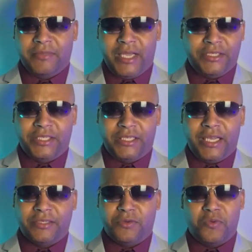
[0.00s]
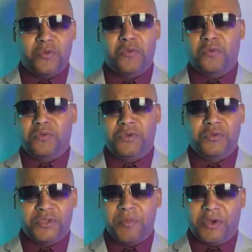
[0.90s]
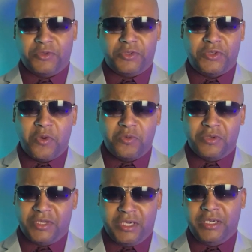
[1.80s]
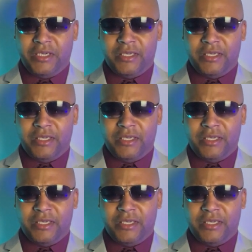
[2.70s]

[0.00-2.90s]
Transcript: And she says, ooh, you smell so good,